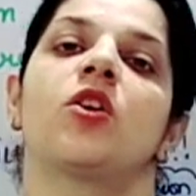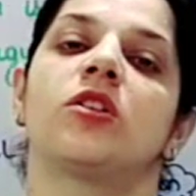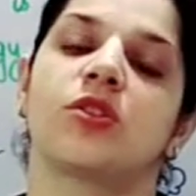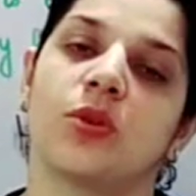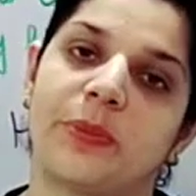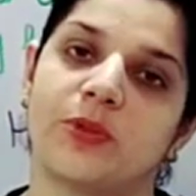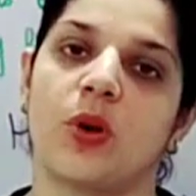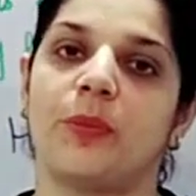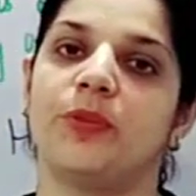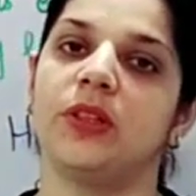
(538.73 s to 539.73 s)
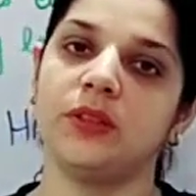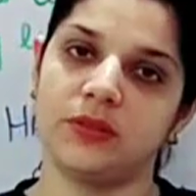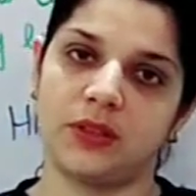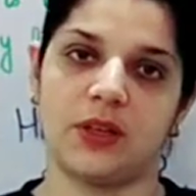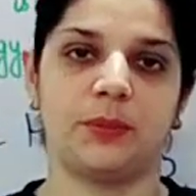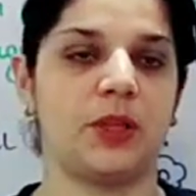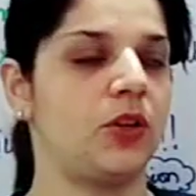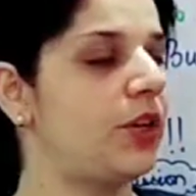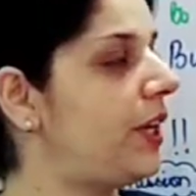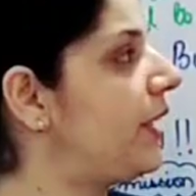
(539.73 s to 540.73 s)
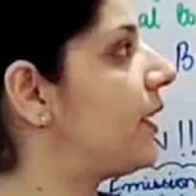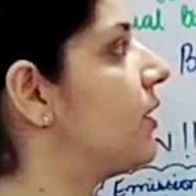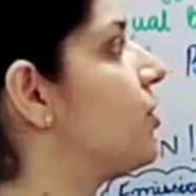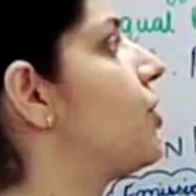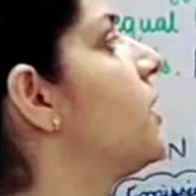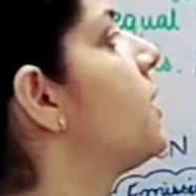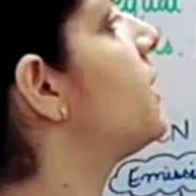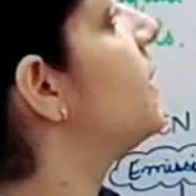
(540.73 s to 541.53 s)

also absorb the thermal or heat energy.